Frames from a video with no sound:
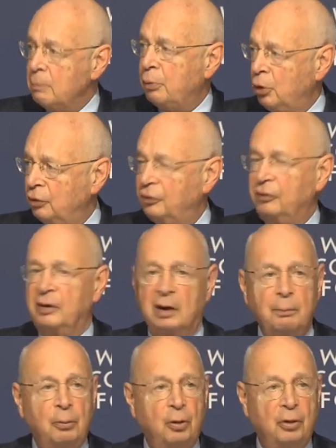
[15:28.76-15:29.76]
I
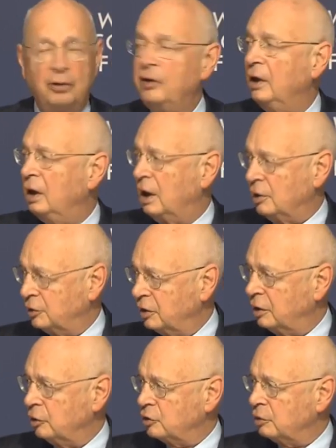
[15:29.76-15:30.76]
recommend looking up the
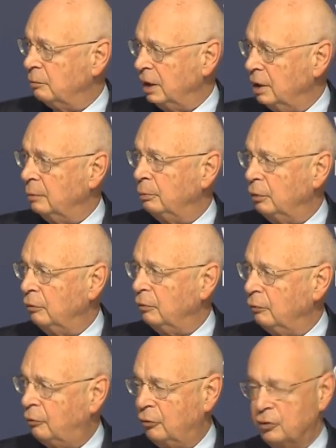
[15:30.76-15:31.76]
song,
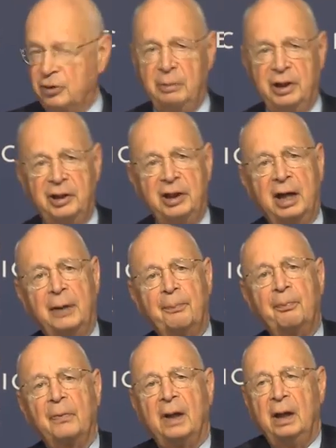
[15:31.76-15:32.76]
uh, "The
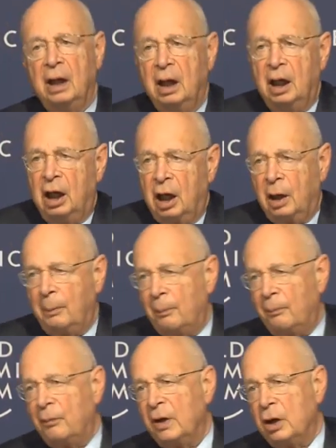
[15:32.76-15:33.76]
Movement's
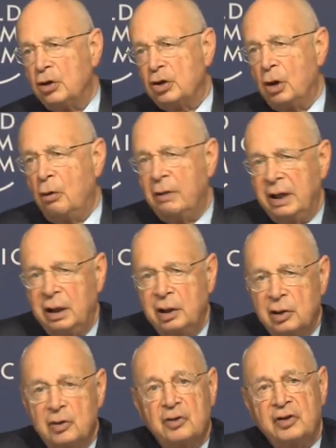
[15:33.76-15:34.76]
Moving On."
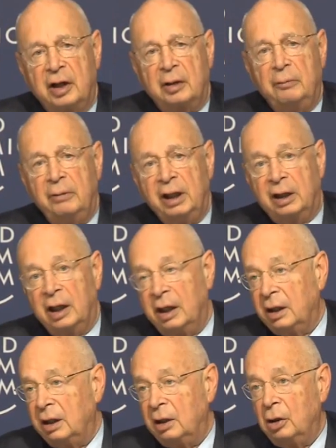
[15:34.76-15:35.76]

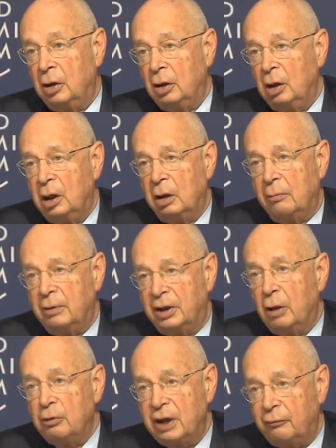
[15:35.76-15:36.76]
It goes like,
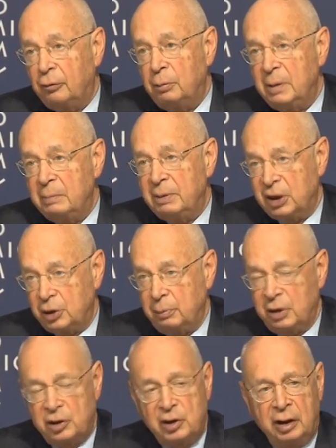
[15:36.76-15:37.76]
"Move on
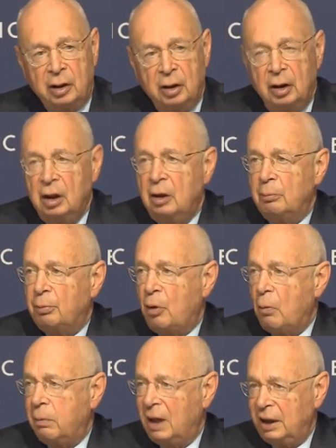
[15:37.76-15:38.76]
over or we'll
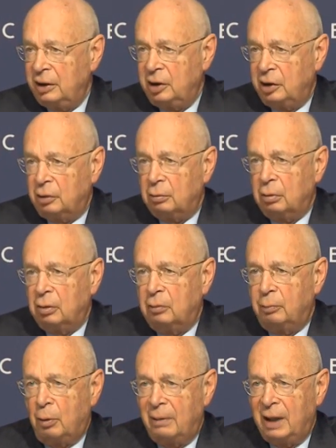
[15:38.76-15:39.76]
move on over you."